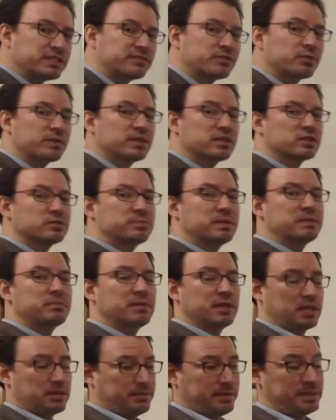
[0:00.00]
if you're one of those people
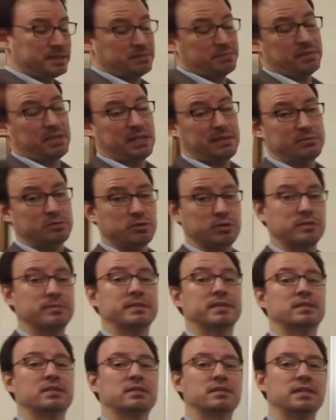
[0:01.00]
like me sometimes when I'm in
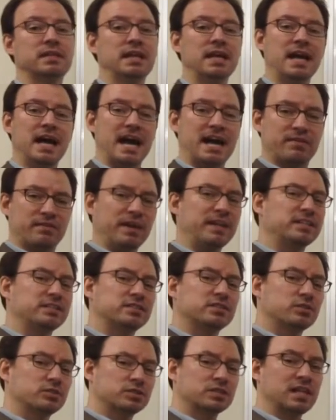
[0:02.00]
a hurry. I write
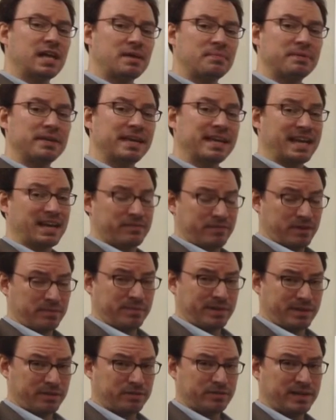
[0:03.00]
so sloppy I can't read my
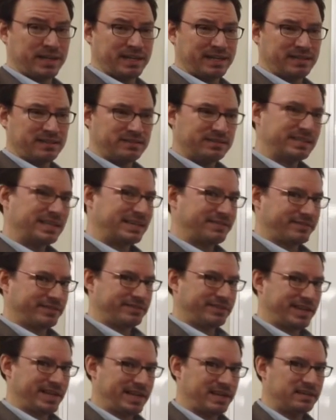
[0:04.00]
own writing. Kind of a
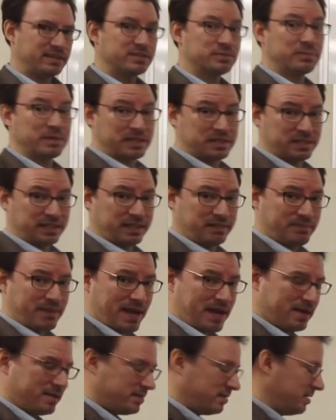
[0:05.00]
drag, especially in
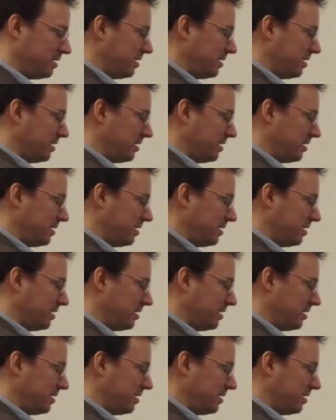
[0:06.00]
math.